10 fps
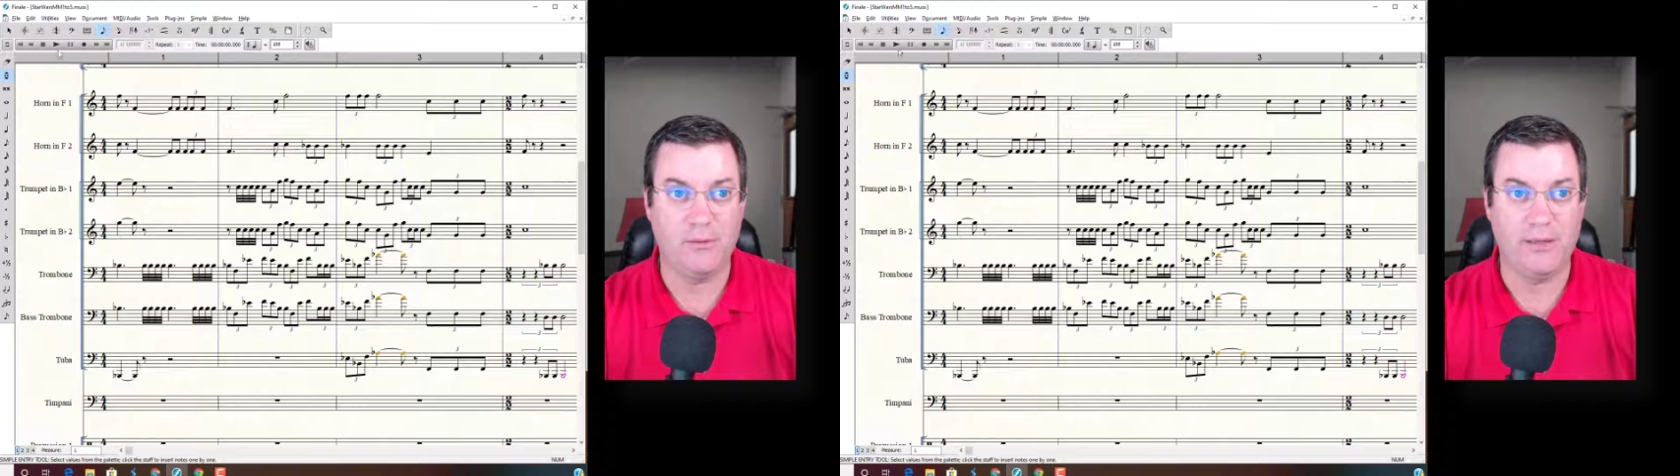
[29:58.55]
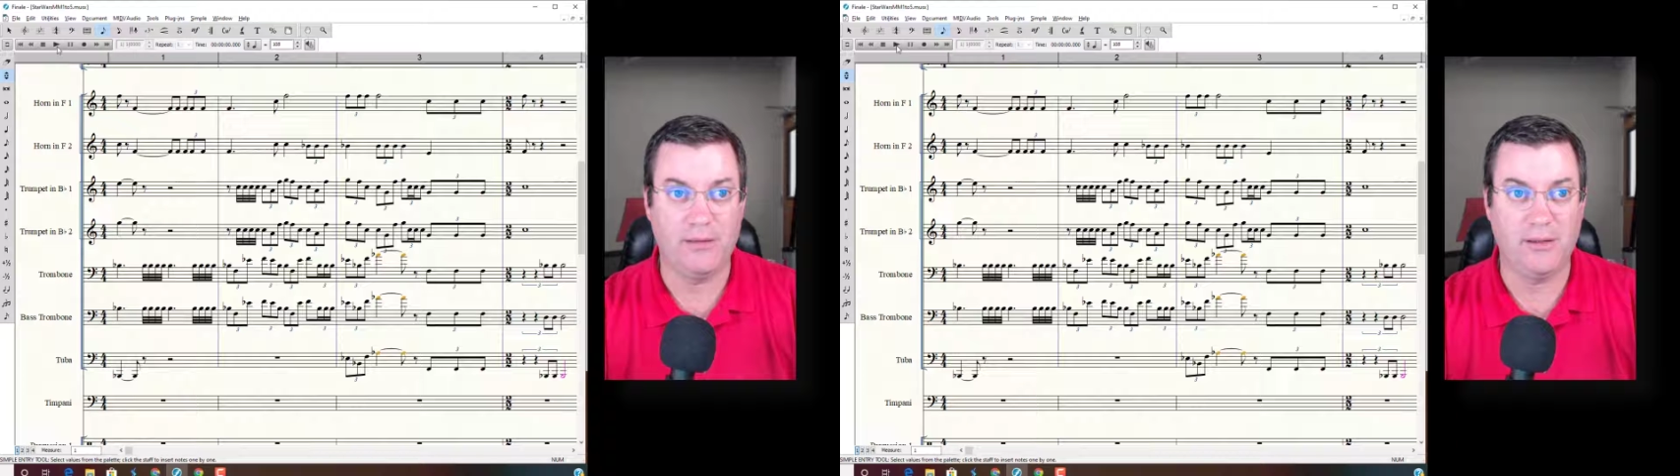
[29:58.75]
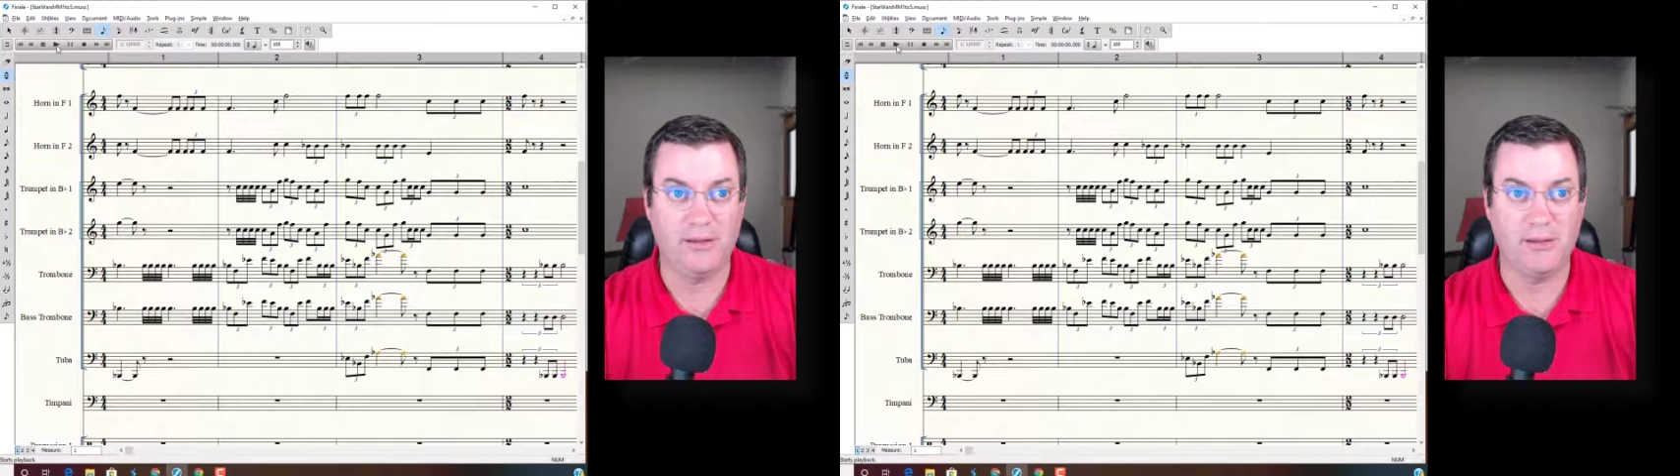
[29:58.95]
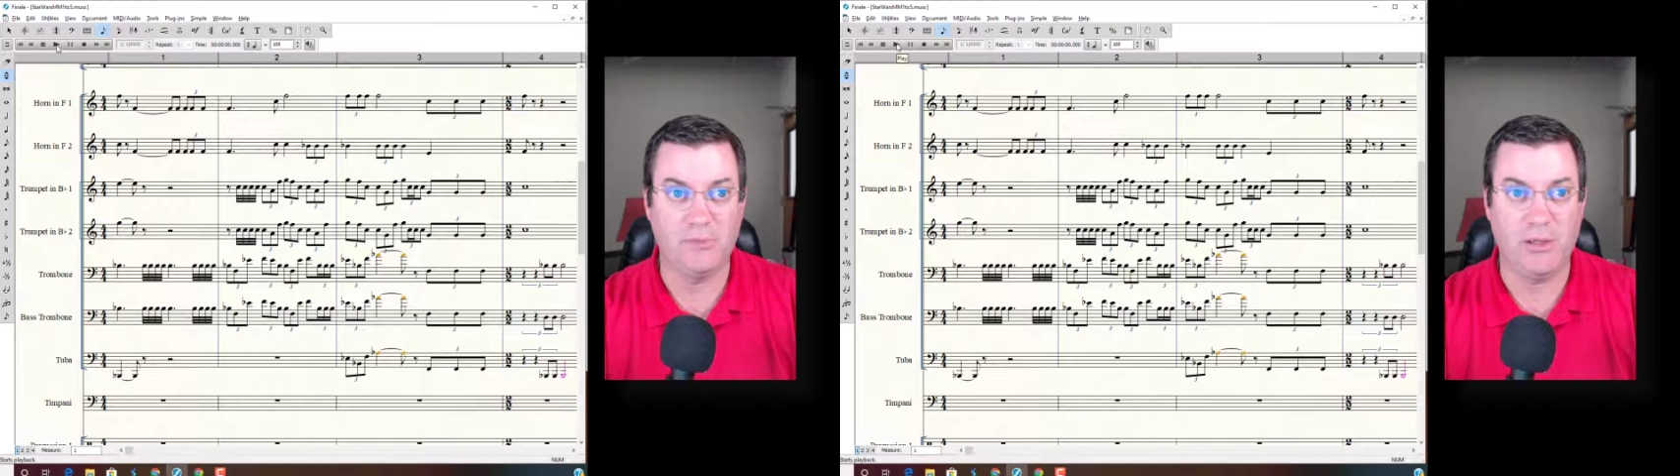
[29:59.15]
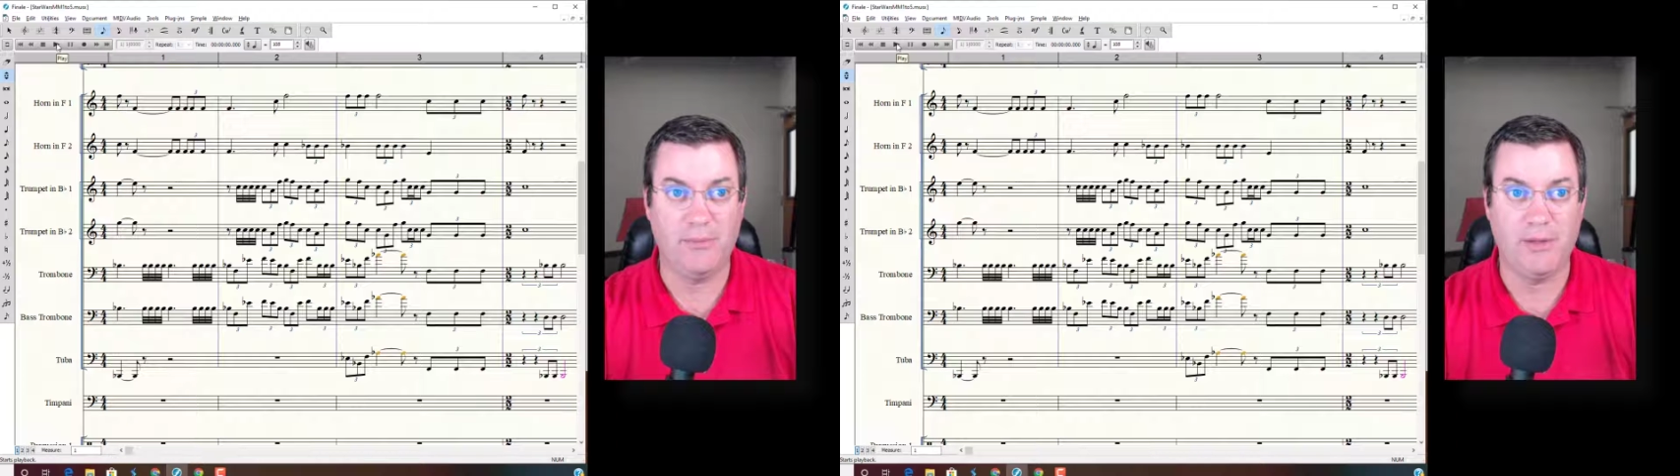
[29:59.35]
I click this play
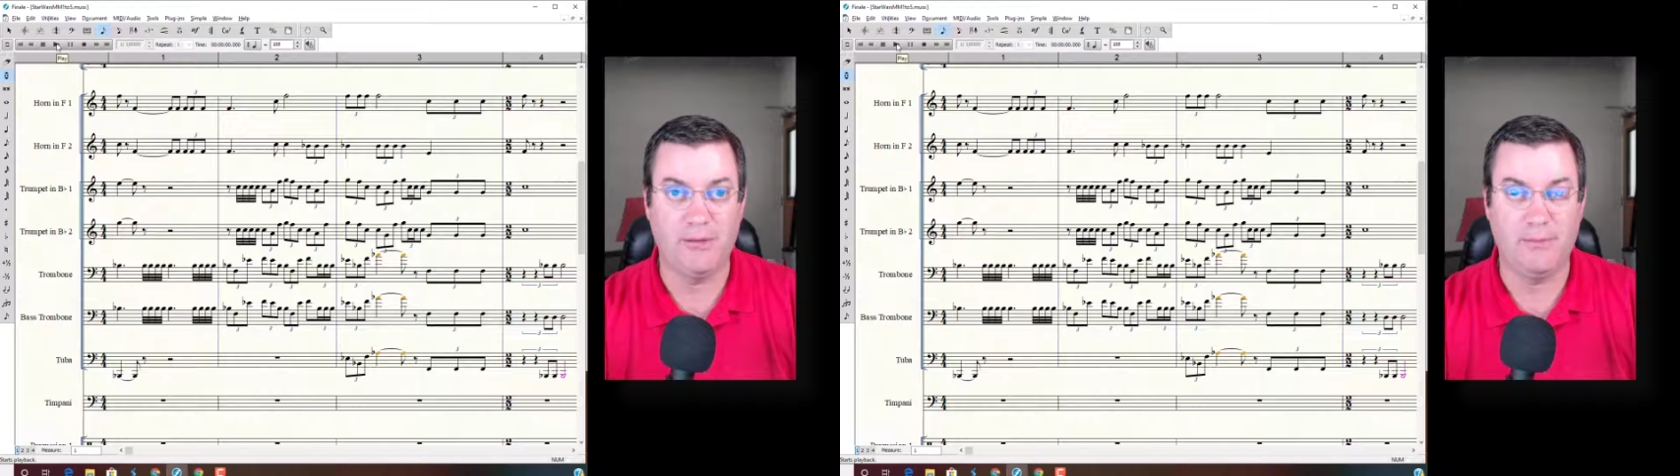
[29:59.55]
button?